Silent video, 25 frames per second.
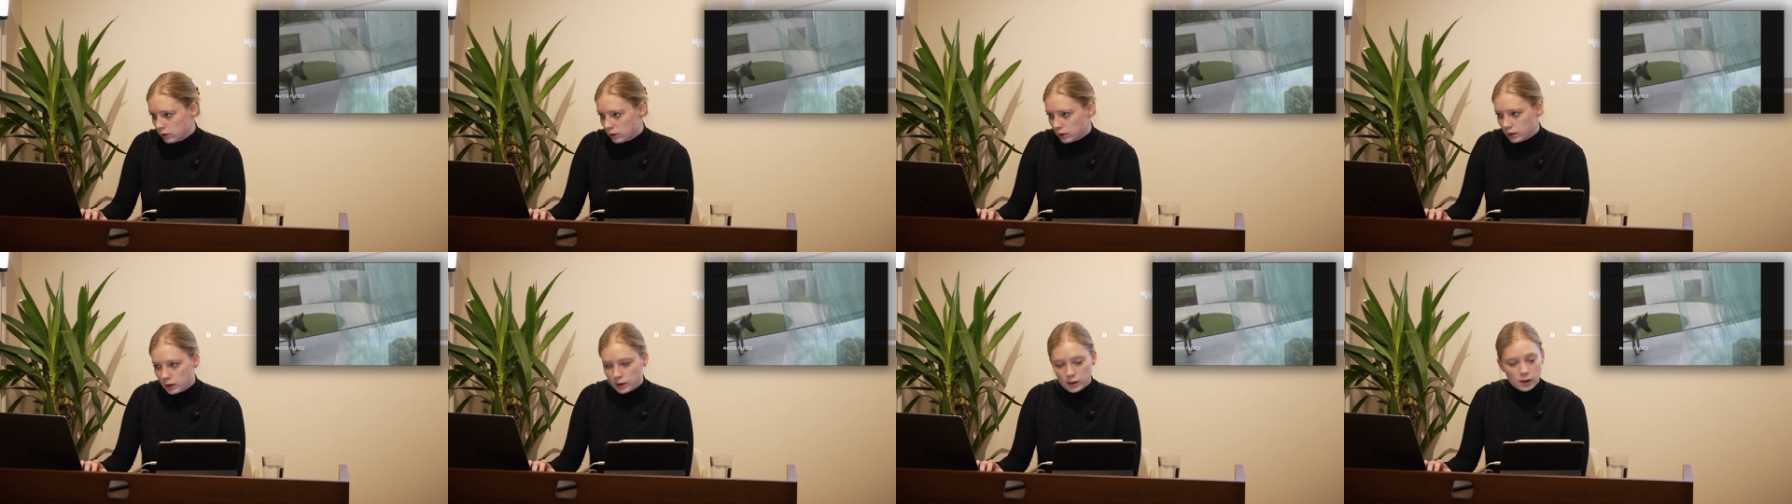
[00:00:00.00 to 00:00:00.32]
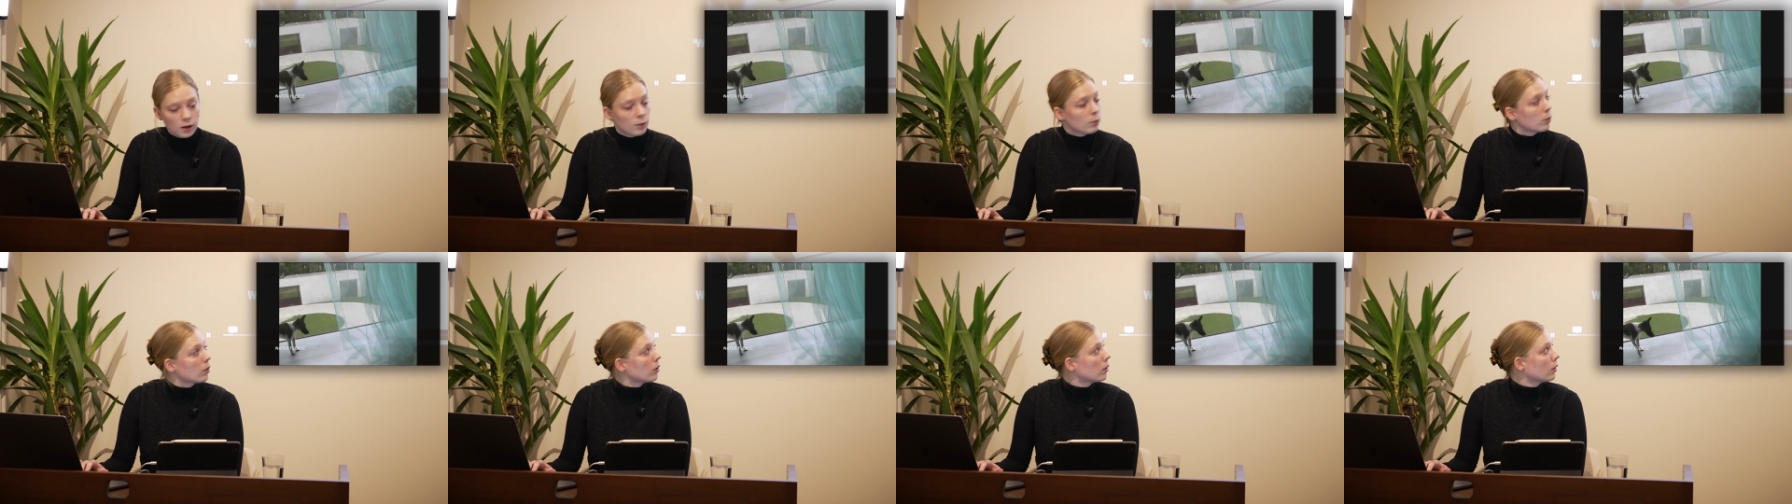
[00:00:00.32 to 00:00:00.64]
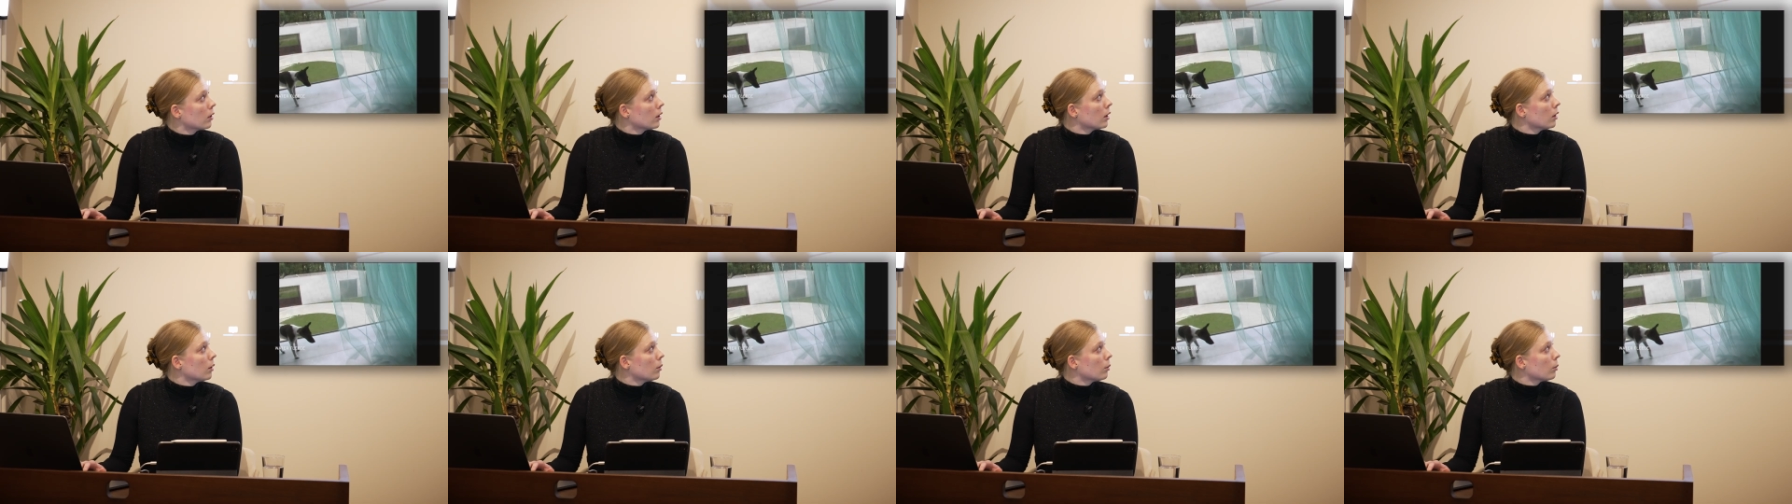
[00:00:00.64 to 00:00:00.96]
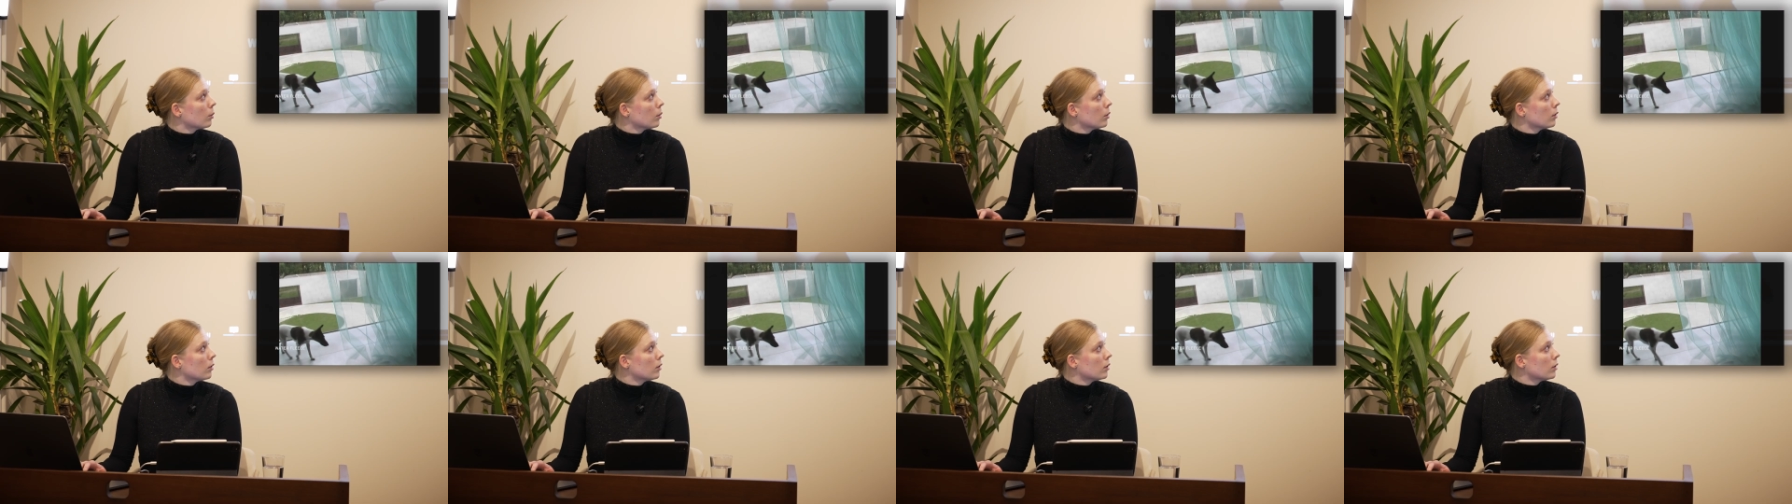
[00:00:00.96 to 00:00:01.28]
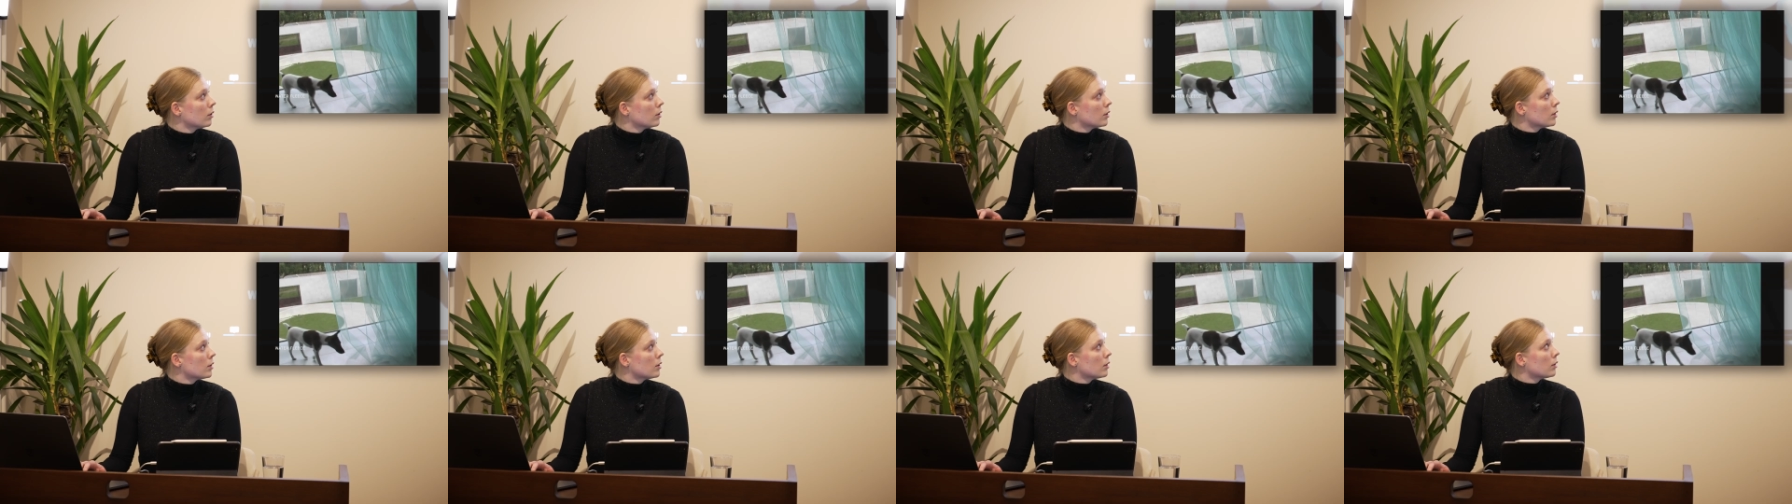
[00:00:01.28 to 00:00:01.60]
Is that pulling up?
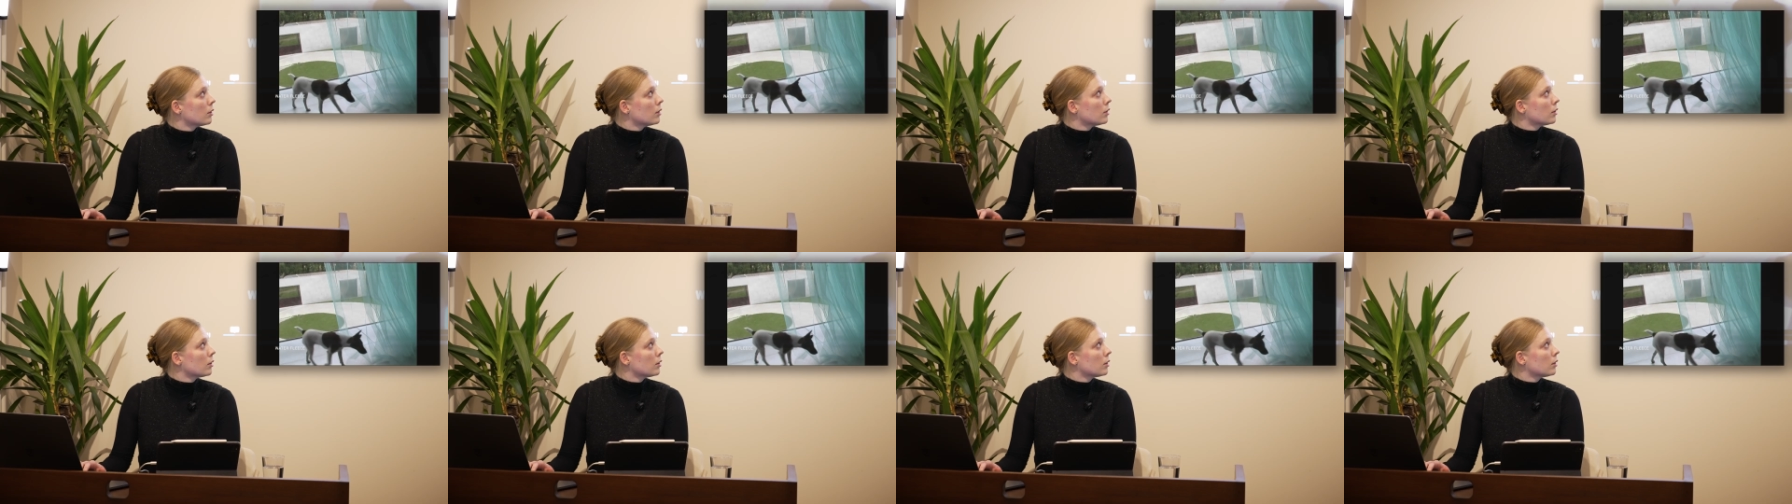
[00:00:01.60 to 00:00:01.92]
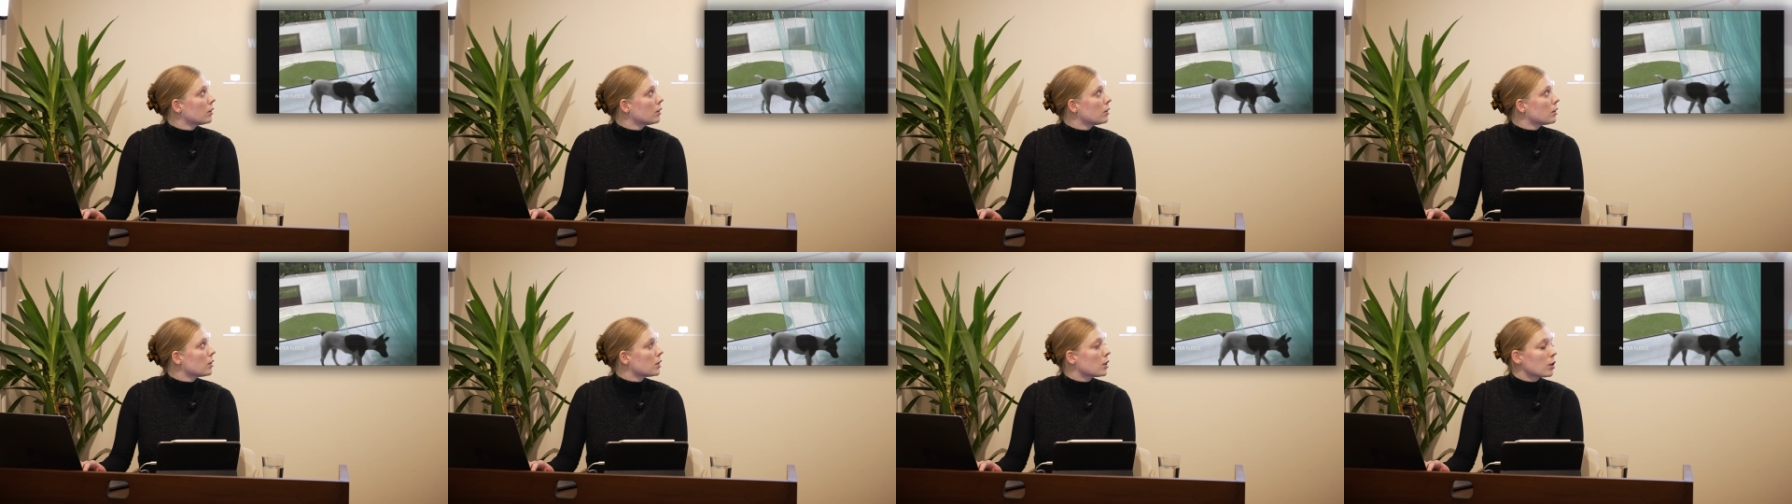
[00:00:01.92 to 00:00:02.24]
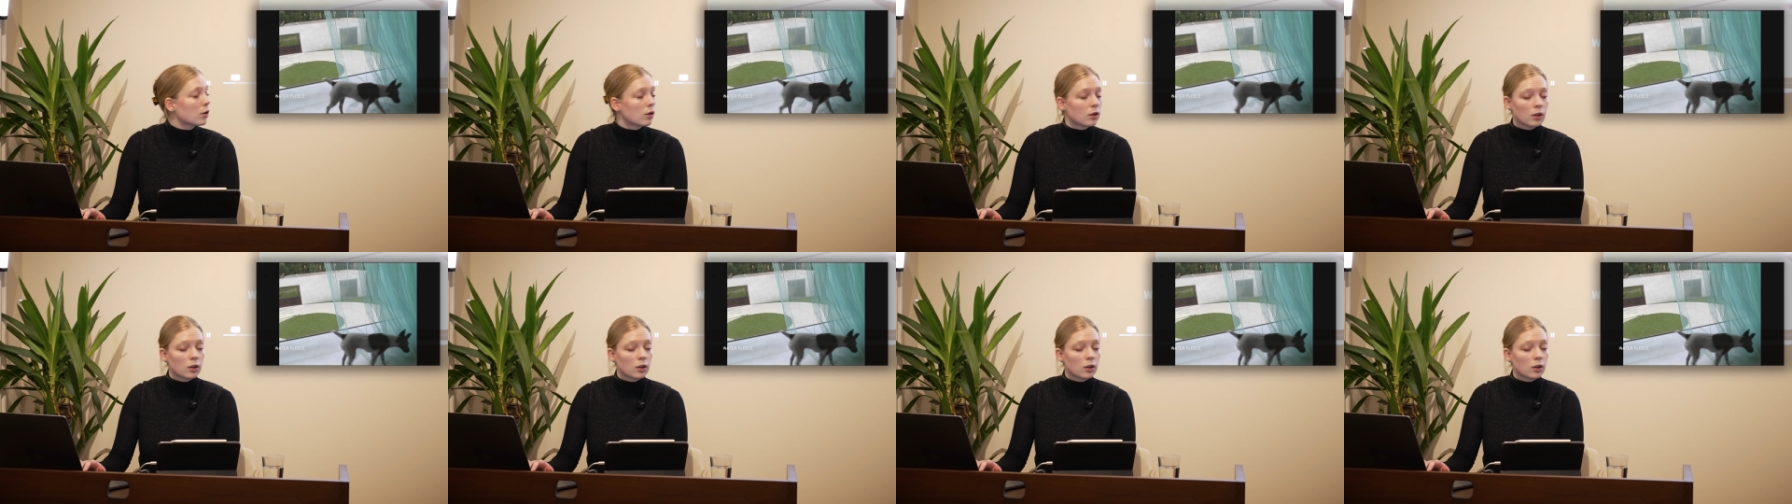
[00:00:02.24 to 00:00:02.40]
So